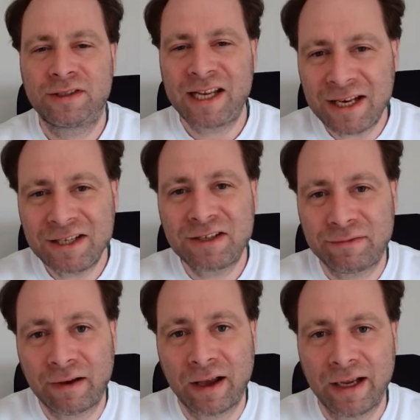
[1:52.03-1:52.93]
tend to
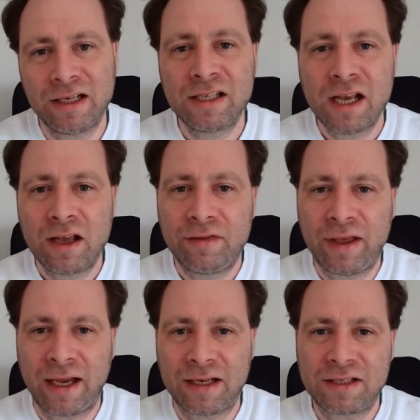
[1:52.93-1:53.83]
find
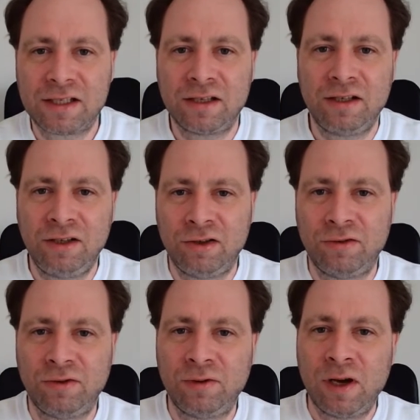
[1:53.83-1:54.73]
that
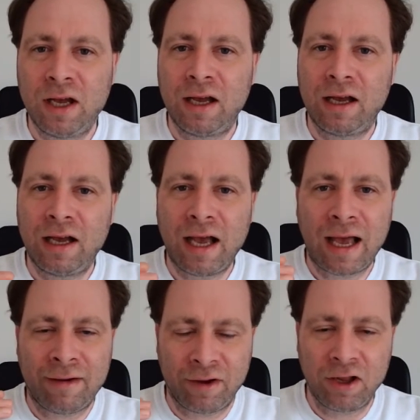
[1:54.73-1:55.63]
you
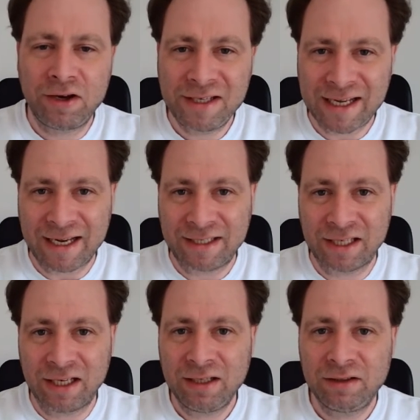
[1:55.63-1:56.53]
have a lot of
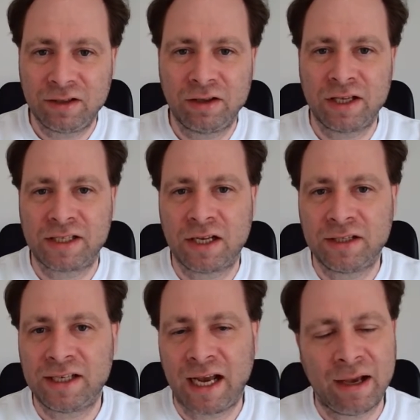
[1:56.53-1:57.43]
data that's
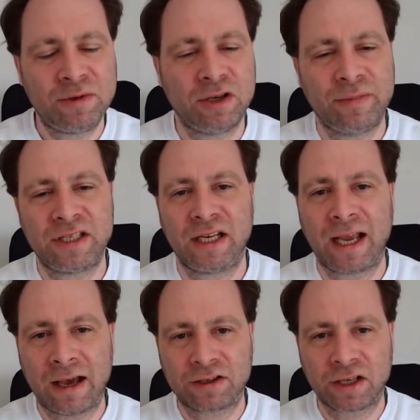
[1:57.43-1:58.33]
untapped. You're missing
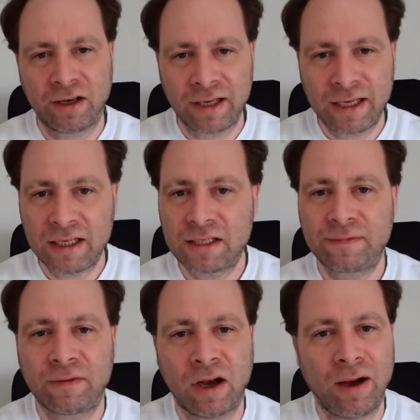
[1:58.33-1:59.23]
out on leads
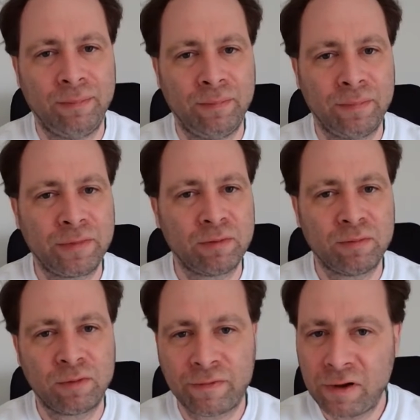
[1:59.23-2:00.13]
from
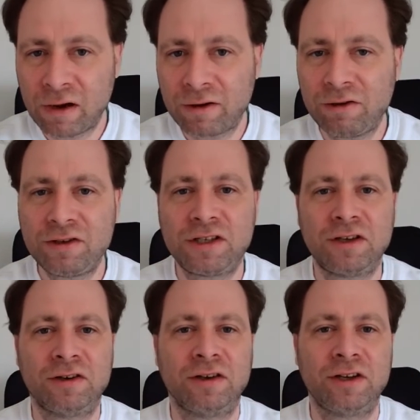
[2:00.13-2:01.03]
referrals.
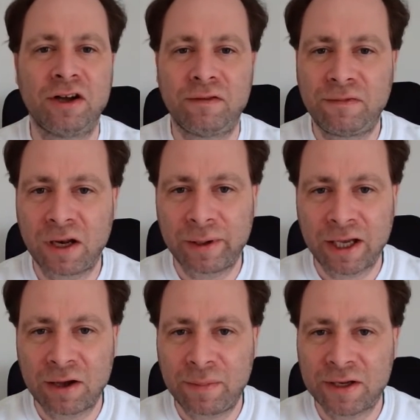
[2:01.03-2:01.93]
You're not
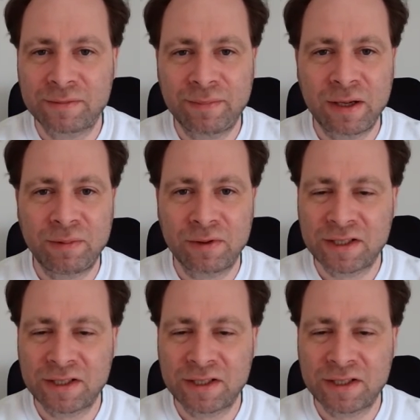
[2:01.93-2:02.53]
following up on people,